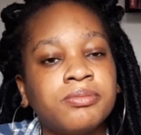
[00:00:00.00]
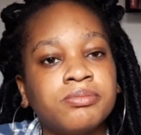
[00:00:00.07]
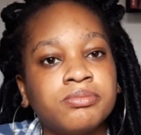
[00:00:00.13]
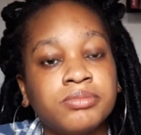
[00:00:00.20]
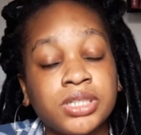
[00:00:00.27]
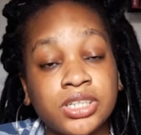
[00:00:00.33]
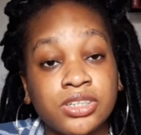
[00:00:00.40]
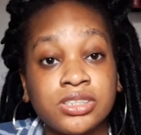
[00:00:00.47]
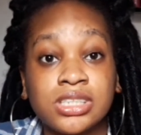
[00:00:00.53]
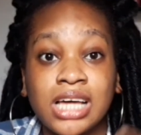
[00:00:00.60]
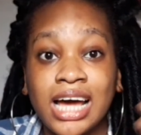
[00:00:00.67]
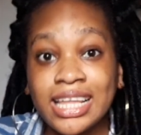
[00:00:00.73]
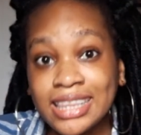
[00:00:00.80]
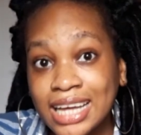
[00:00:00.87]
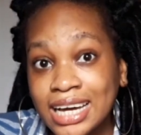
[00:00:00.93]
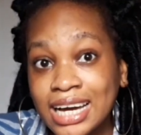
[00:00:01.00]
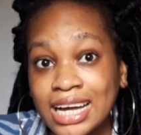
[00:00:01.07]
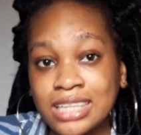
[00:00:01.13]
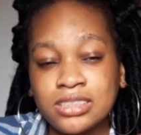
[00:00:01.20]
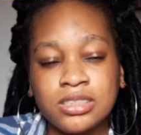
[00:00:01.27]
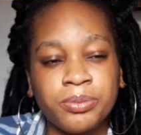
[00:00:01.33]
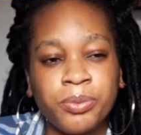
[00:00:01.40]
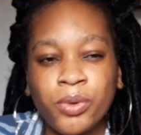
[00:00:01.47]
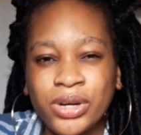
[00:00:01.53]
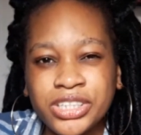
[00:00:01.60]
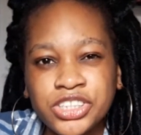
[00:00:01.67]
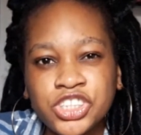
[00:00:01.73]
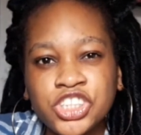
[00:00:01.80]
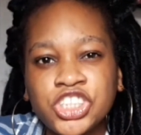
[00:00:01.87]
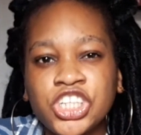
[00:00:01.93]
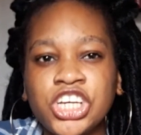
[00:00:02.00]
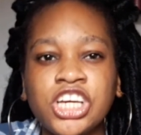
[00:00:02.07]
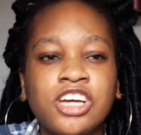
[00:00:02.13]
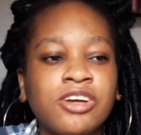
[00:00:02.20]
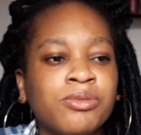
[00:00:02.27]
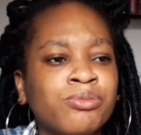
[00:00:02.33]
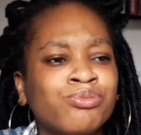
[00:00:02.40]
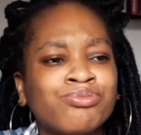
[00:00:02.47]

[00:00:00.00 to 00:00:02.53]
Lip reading: Ada at a point she